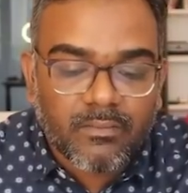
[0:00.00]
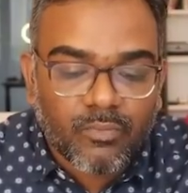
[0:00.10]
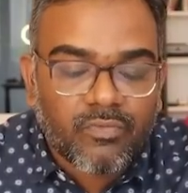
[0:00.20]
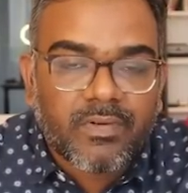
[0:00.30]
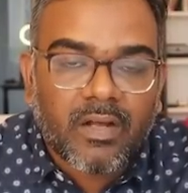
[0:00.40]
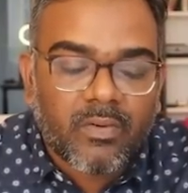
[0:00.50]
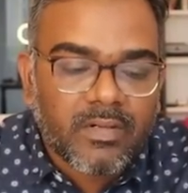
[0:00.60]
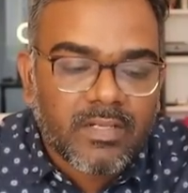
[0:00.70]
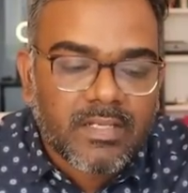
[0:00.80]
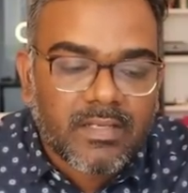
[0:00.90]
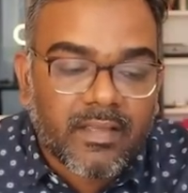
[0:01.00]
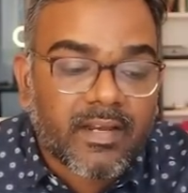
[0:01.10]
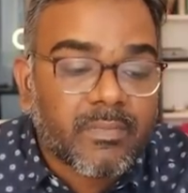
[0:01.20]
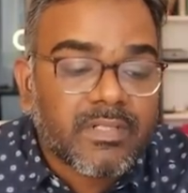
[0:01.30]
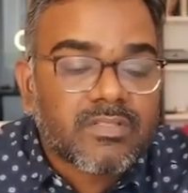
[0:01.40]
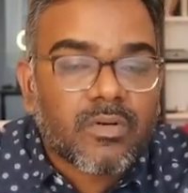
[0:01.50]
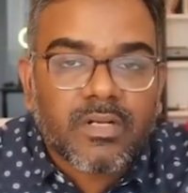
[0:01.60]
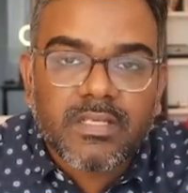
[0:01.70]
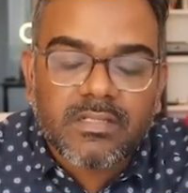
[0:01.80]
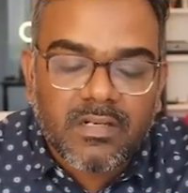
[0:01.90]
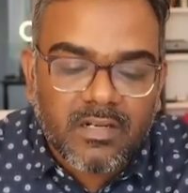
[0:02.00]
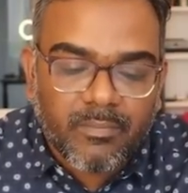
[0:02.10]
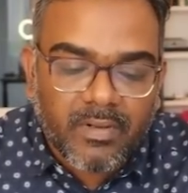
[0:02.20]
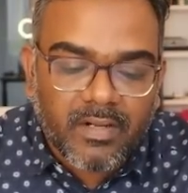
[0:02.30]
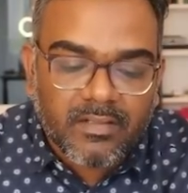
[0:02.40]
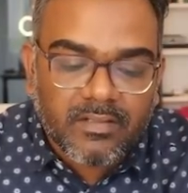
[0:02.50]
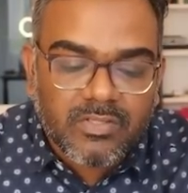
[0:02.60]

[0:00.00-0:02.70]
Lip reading: move down, remember the stock is still in an uptrend.